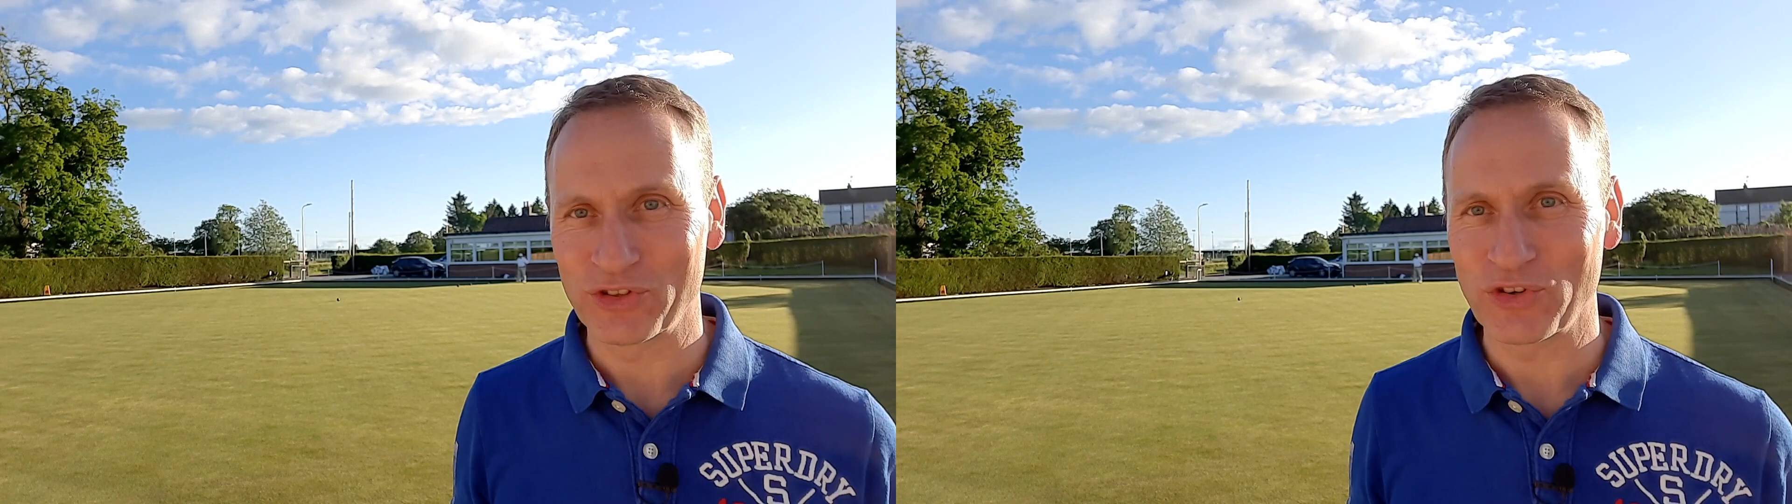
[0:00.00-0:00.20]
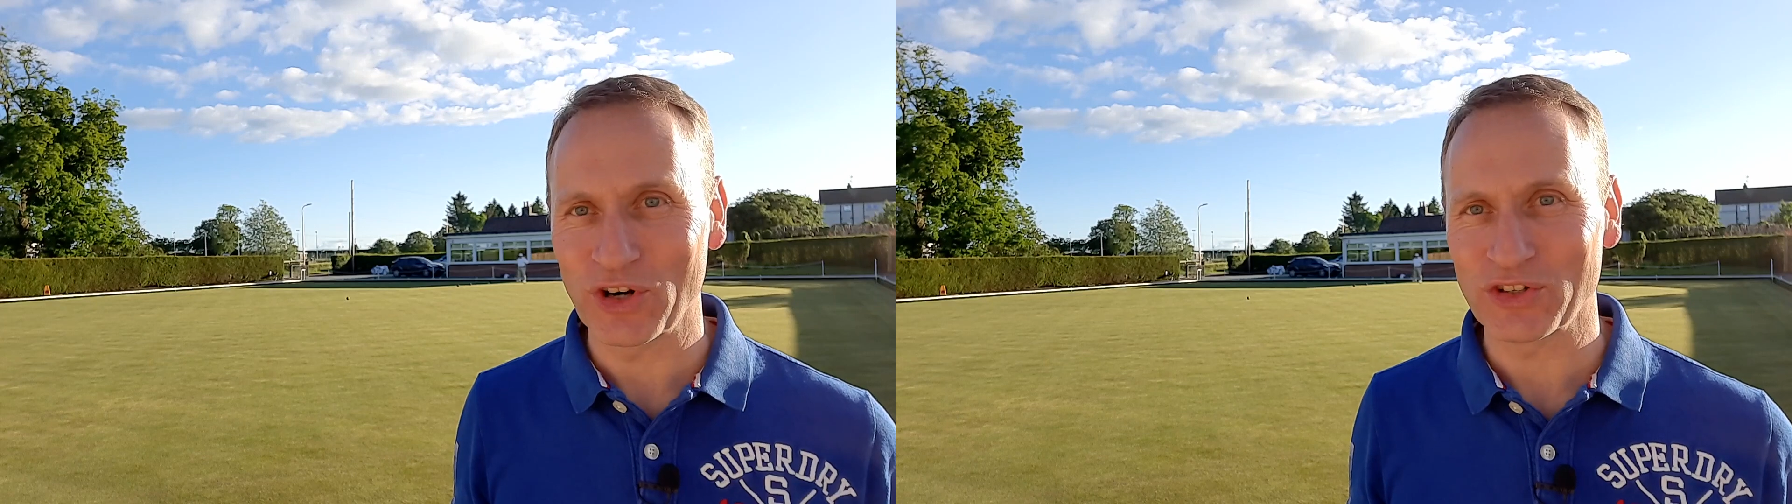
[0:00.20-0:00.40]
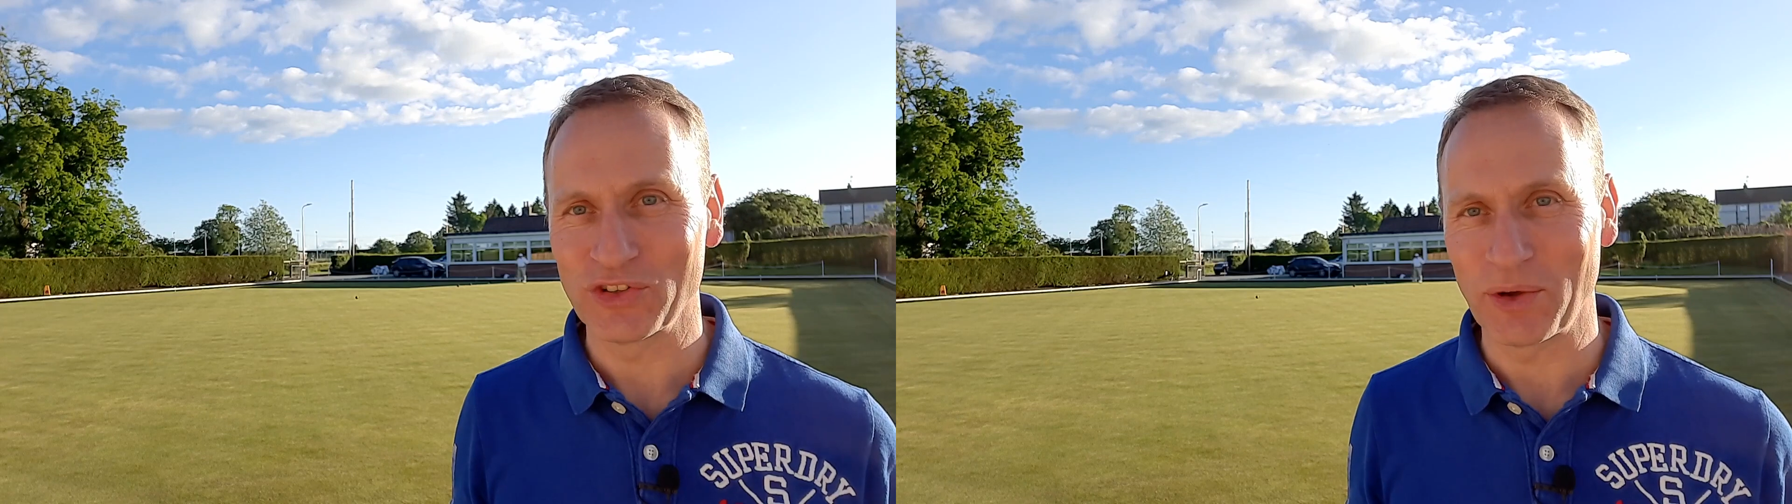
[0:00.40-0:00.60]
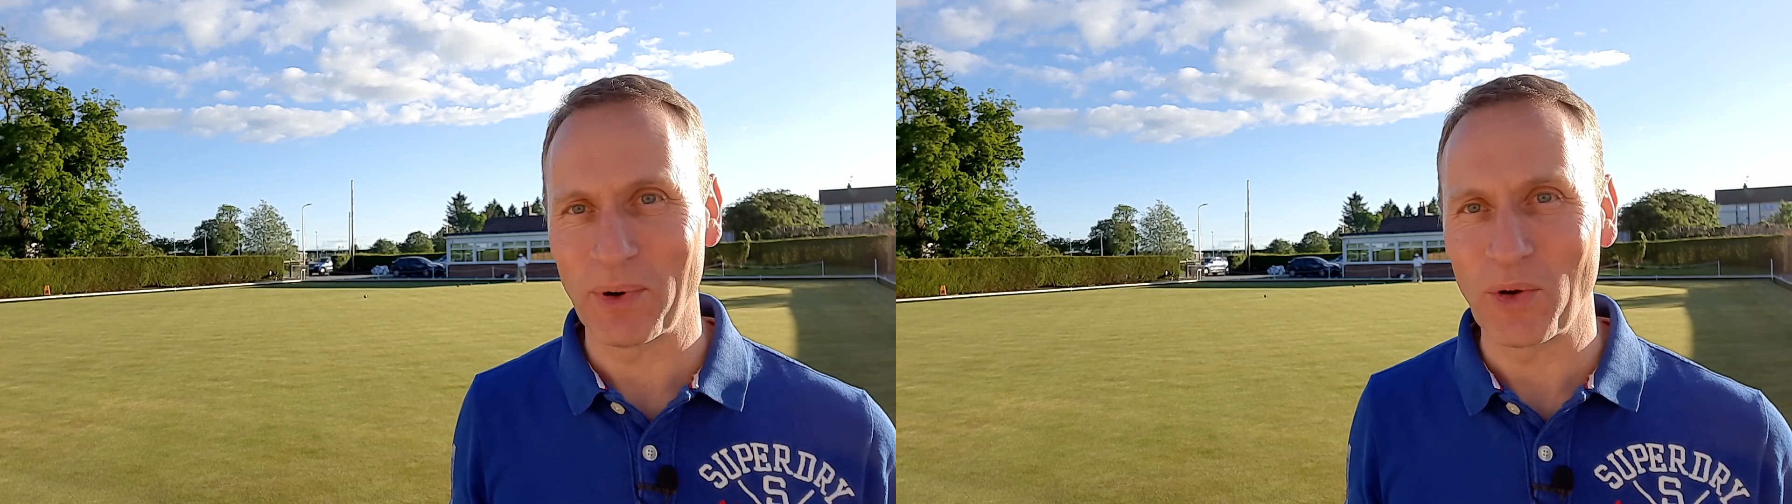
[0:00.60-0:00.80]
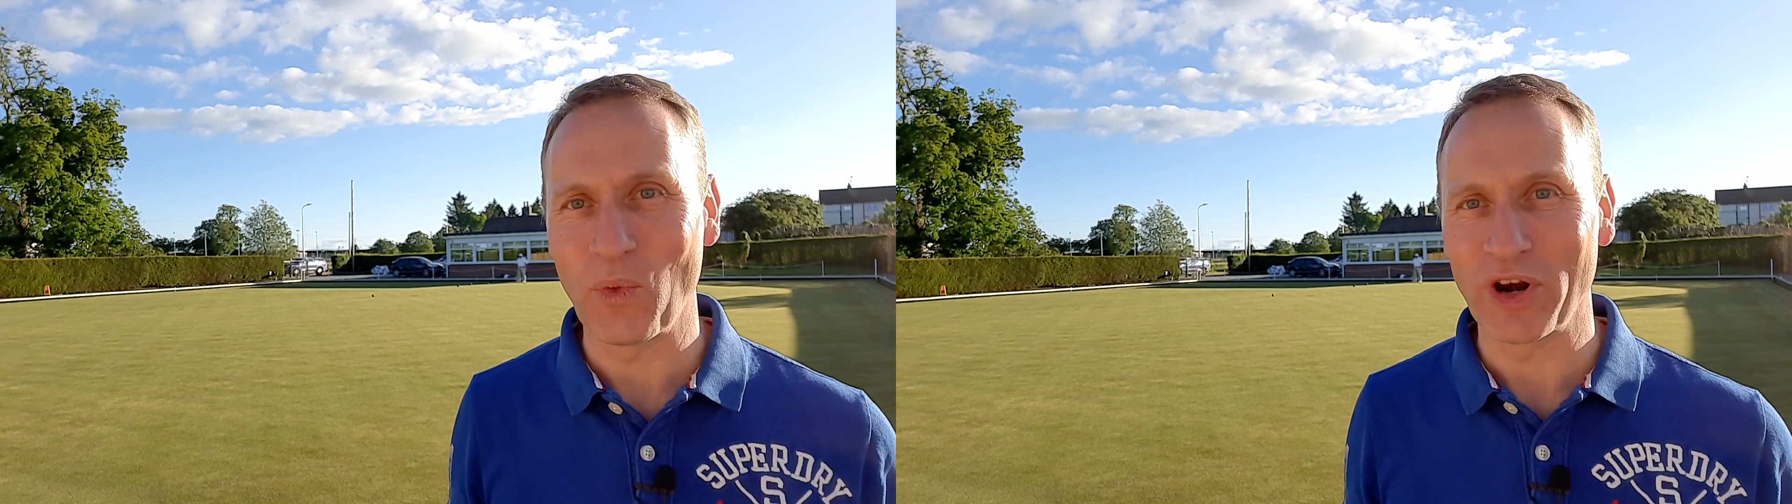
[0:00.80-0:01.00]
instructions
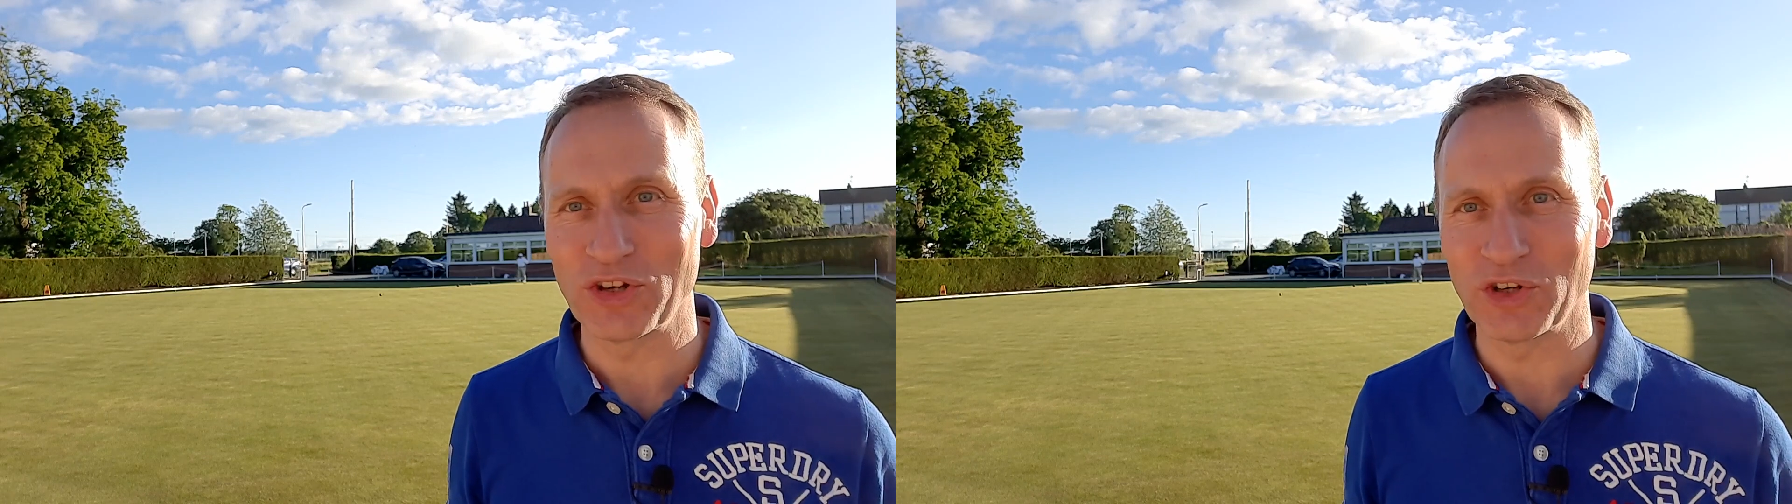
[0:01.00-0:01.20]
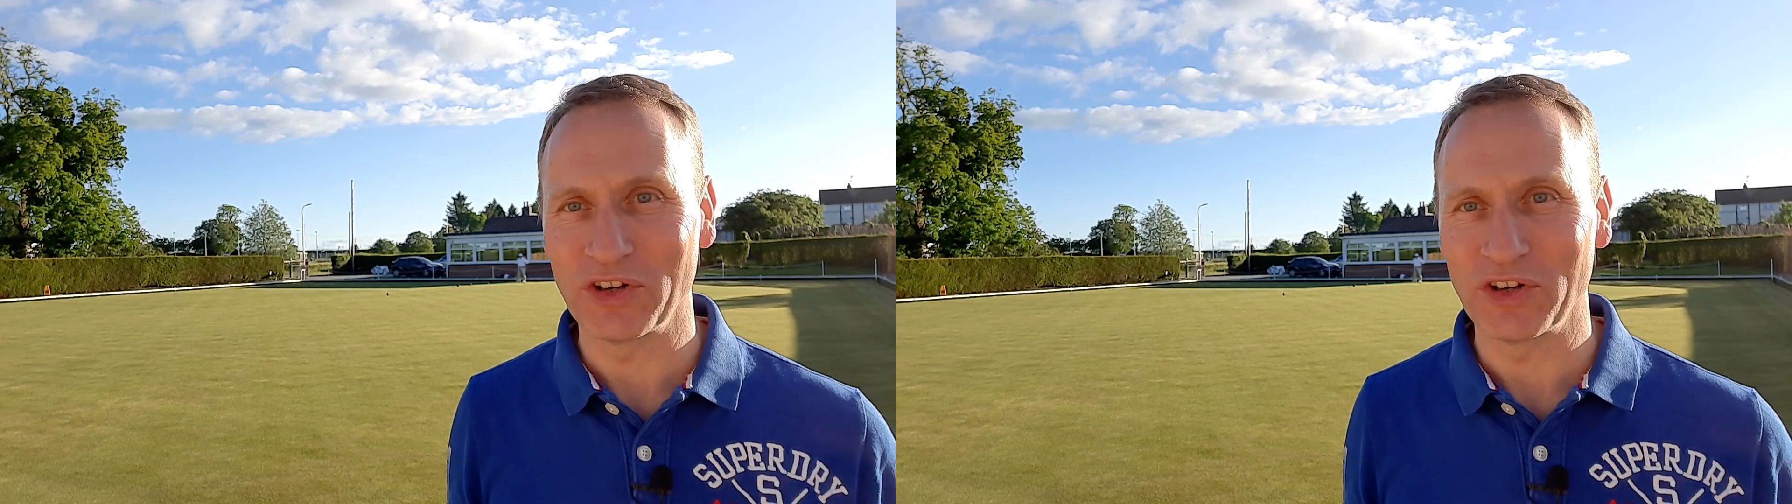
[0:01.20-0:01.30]
about what I should